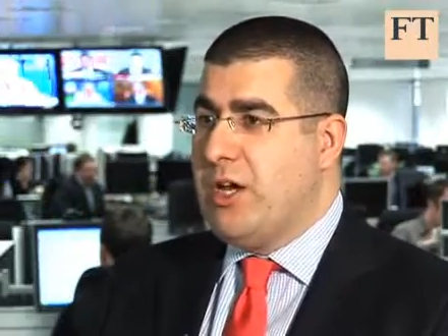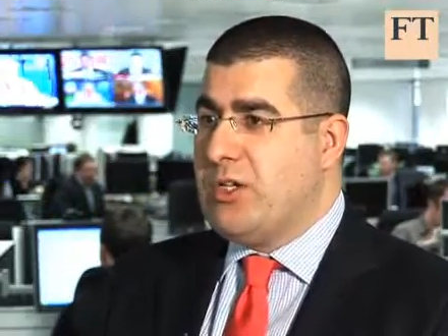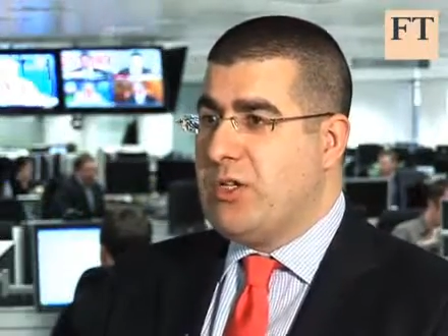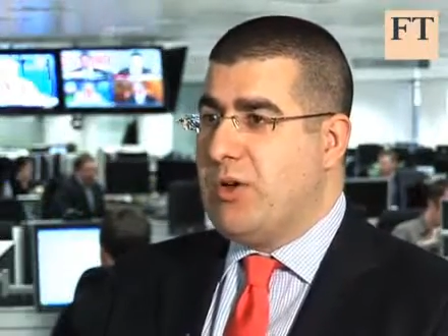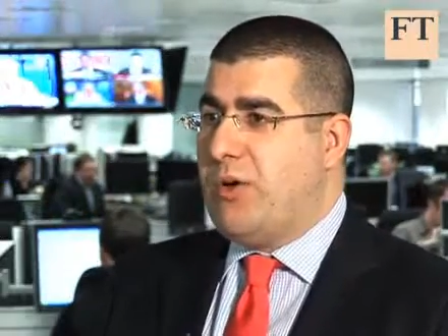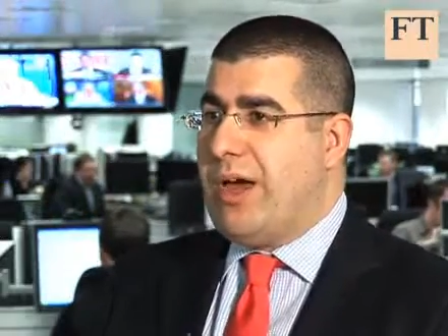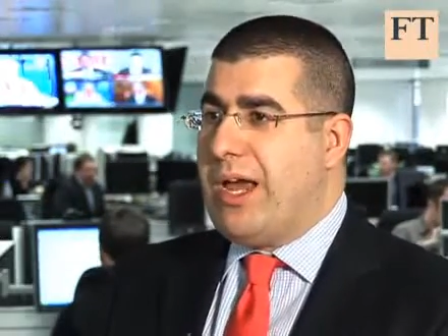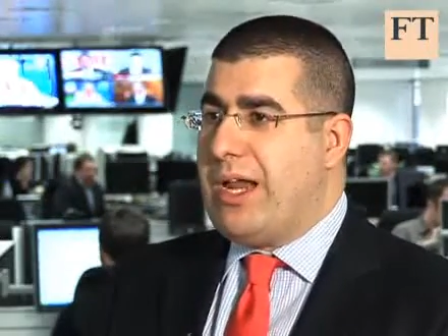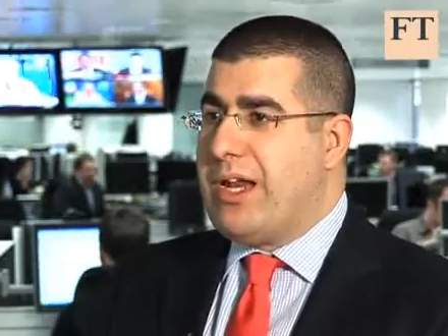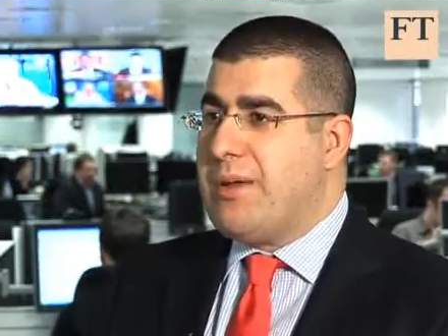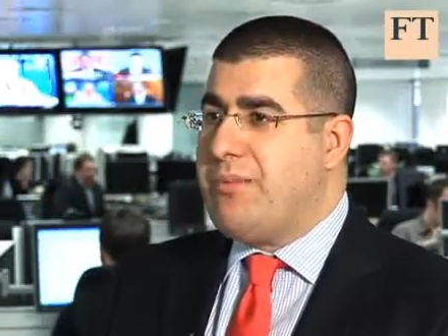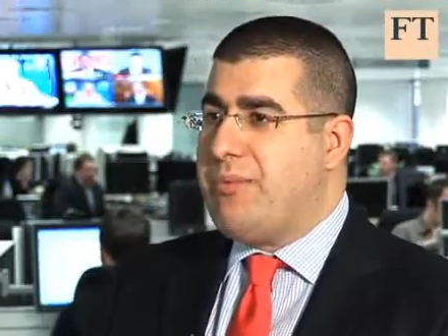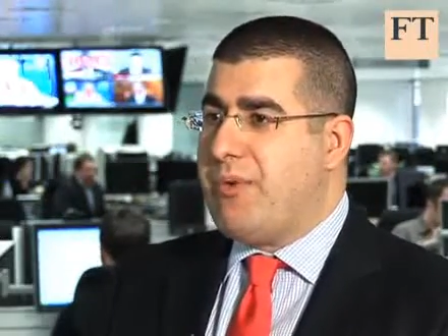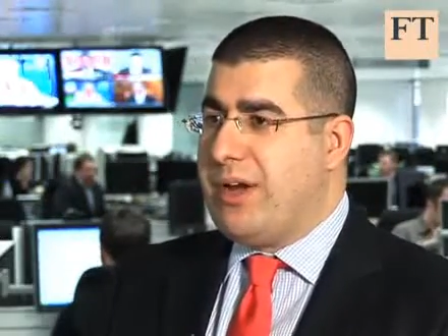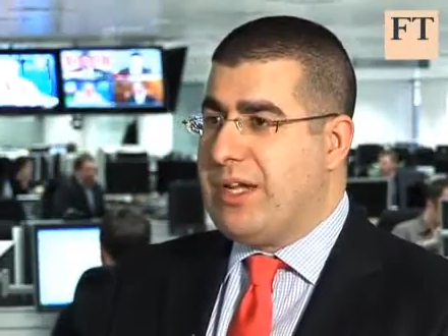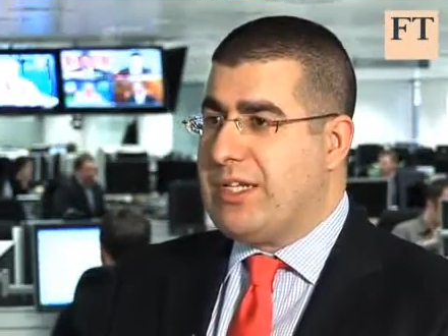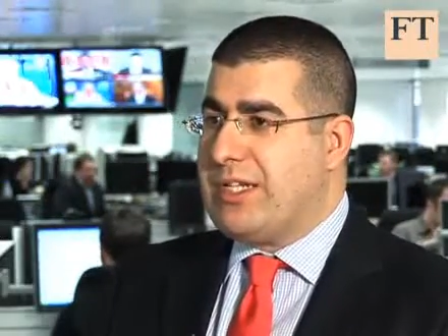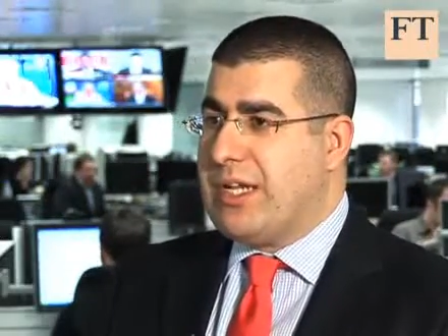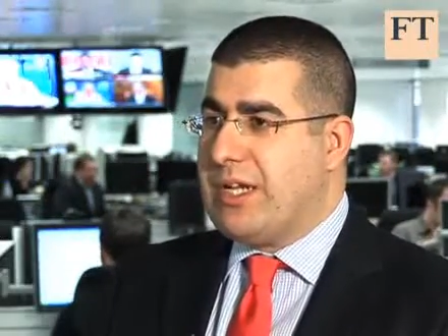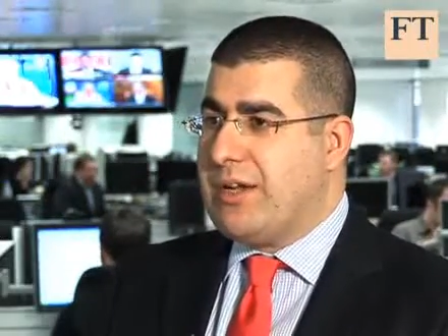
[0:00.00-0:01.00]
So any
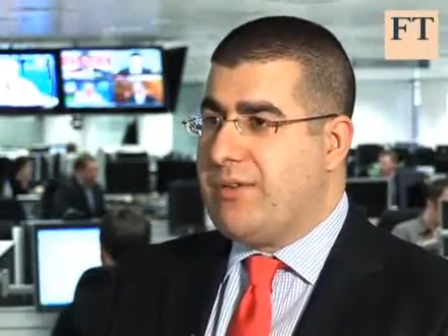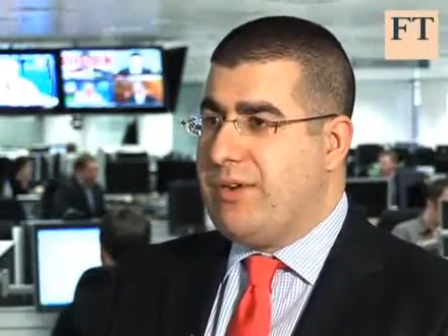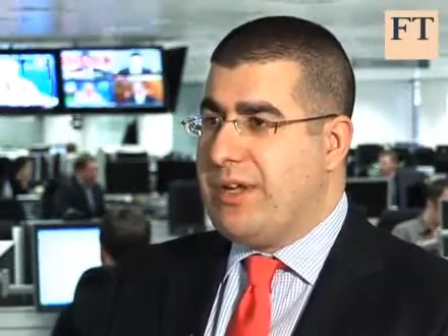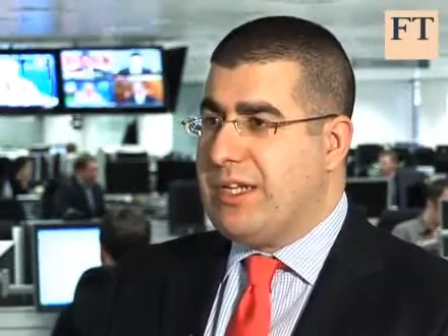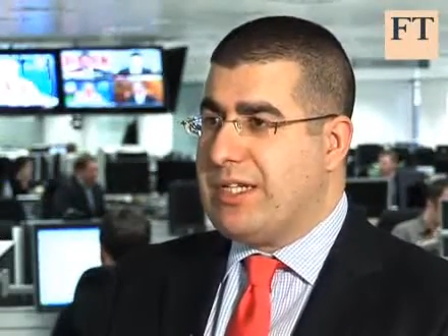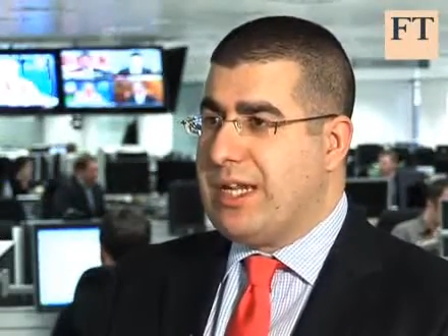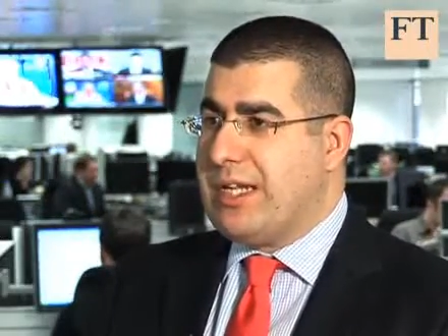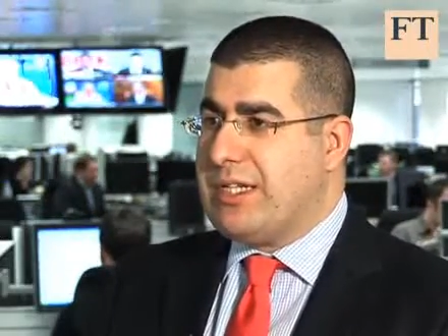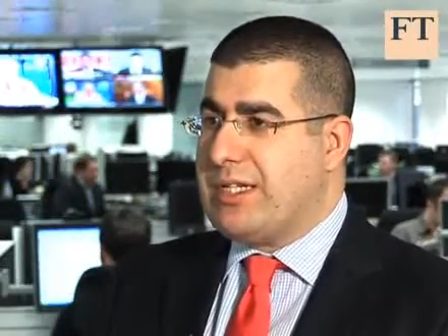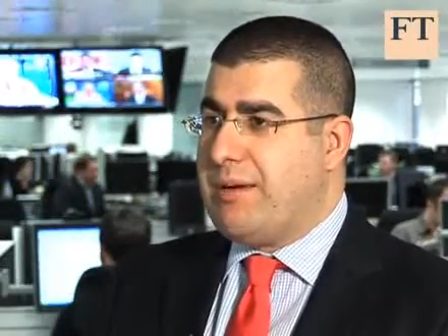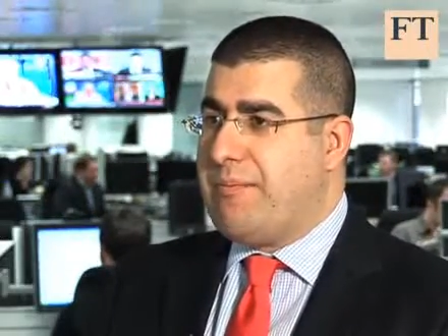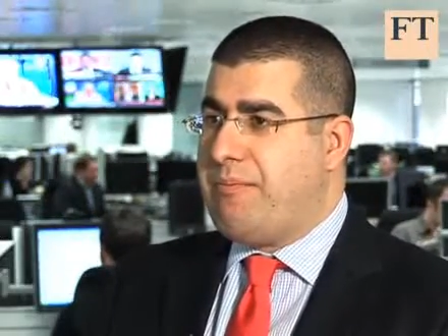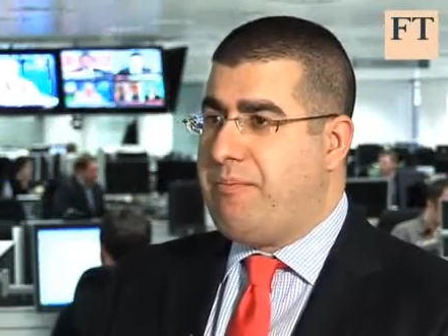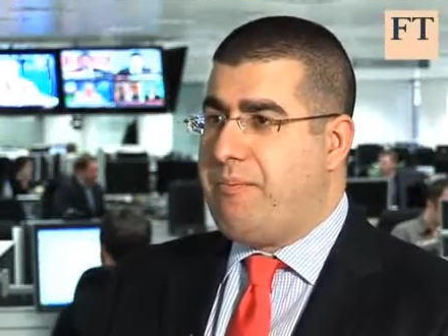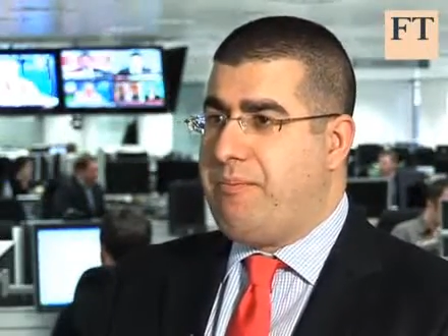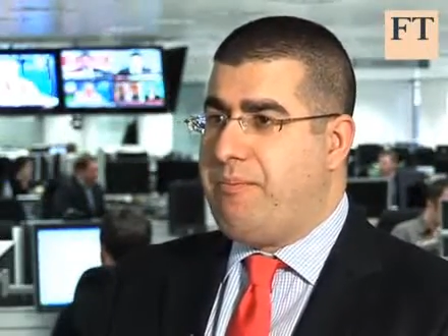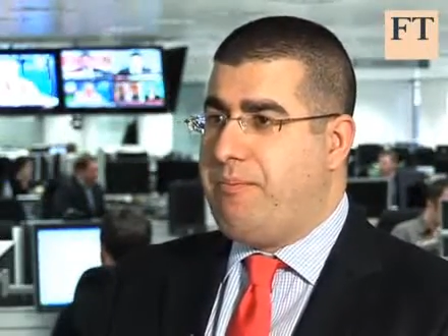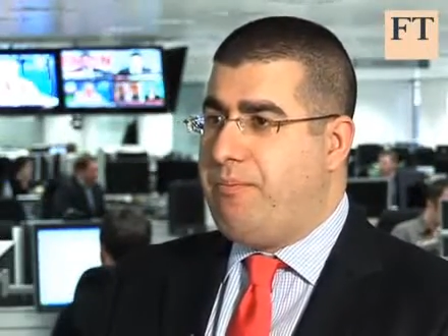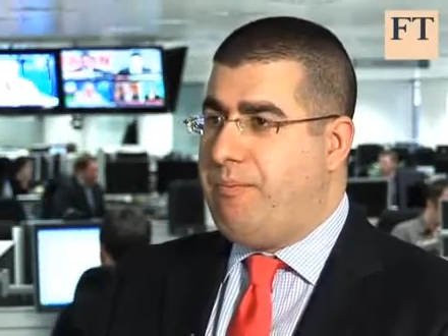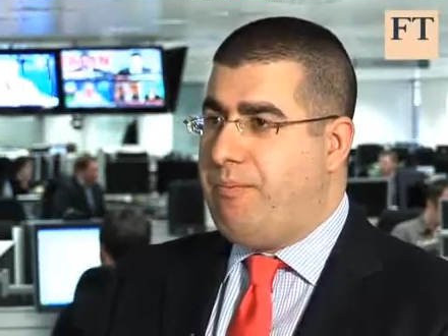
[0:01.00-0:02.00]
price increase has a
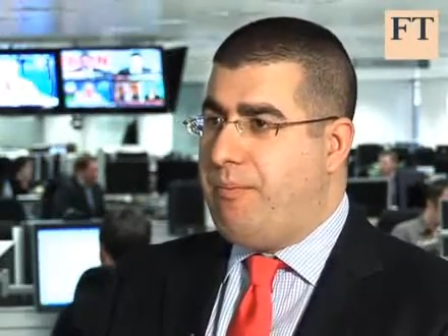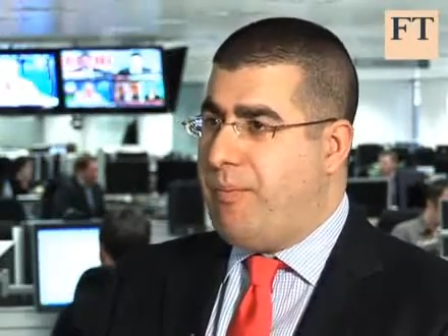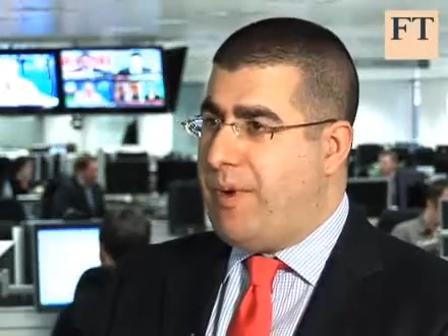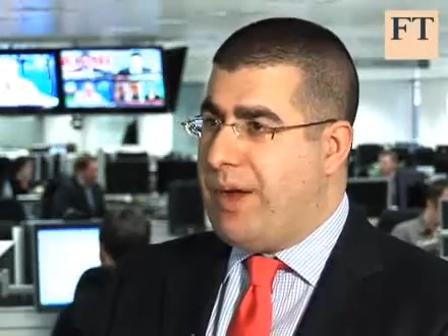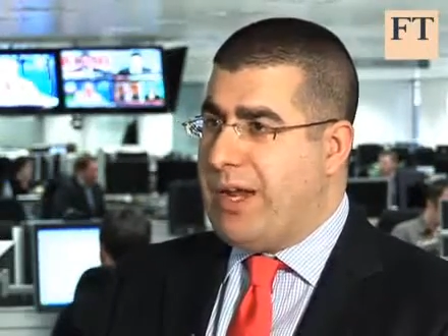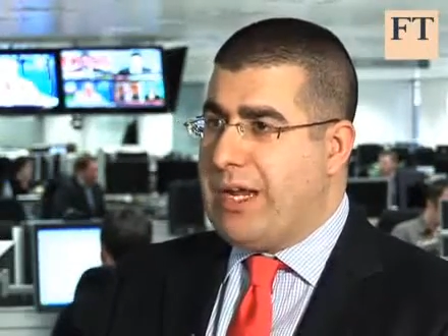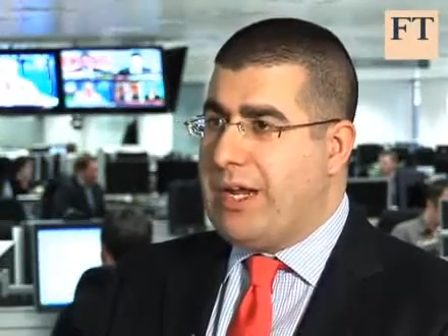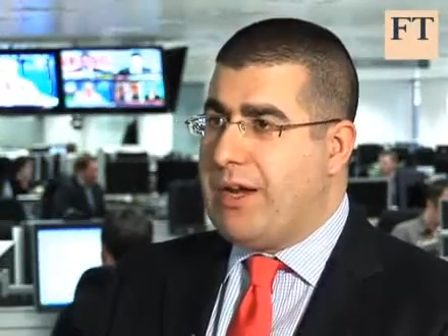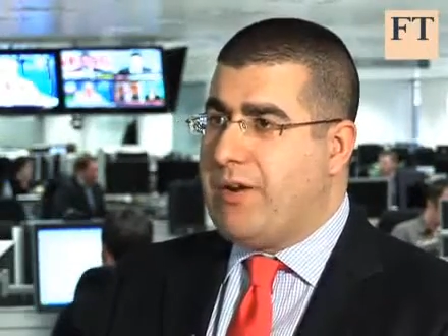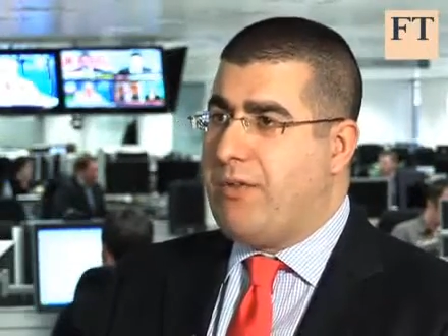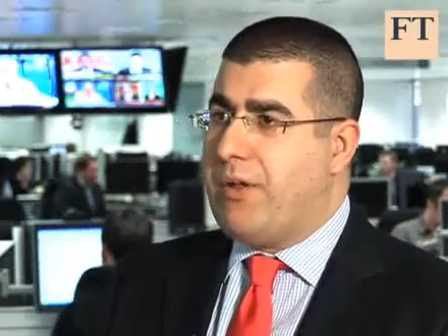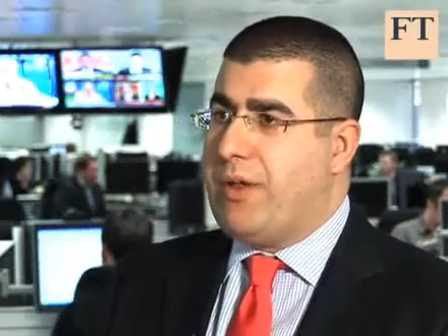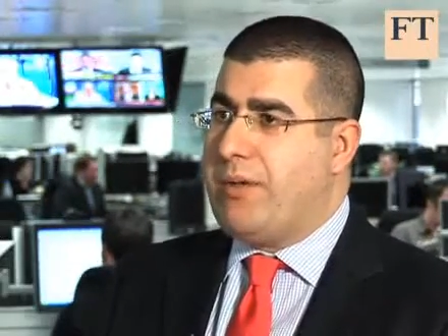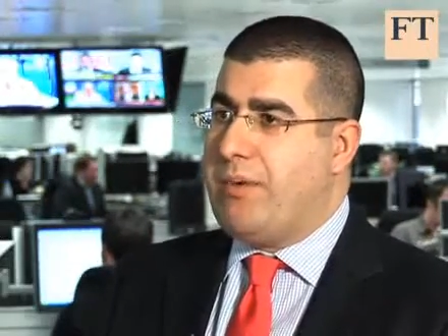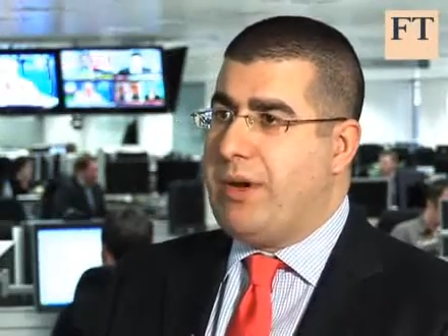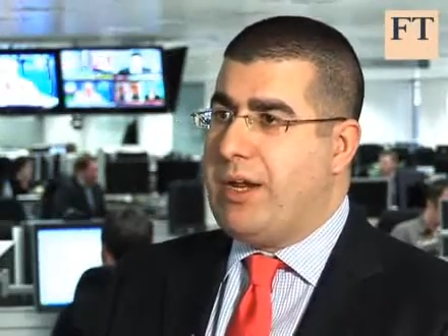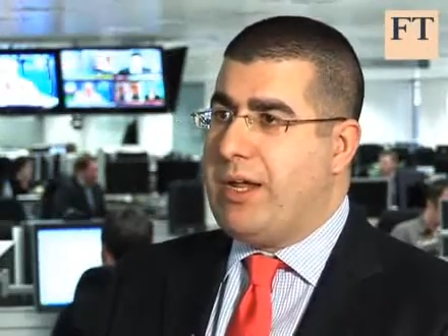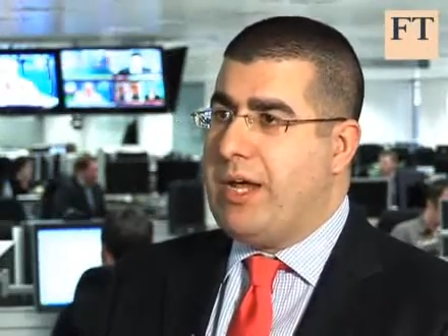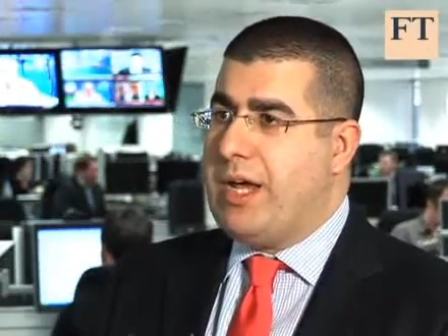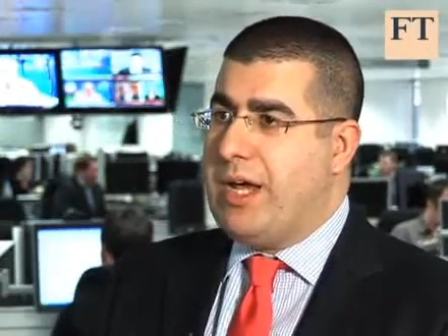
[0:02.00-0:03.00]

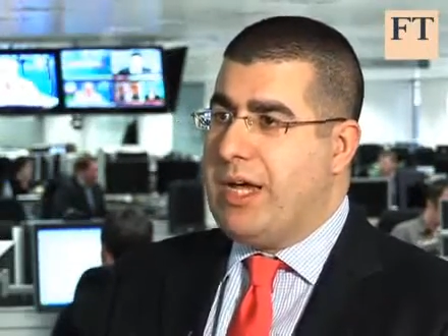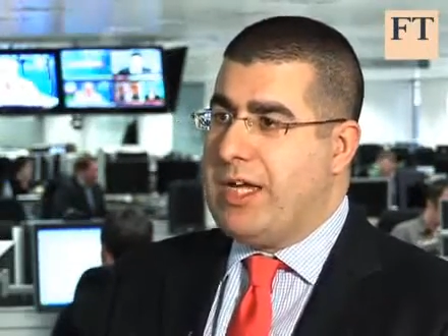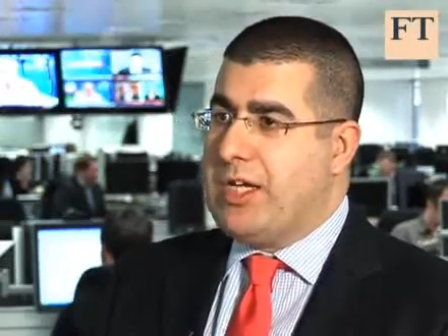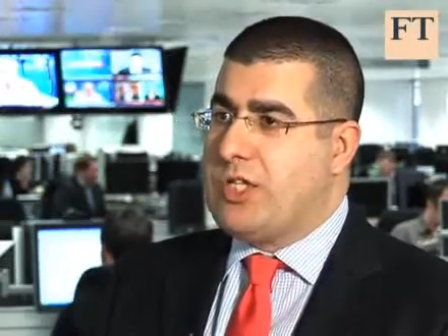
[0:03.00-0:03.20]
incredibly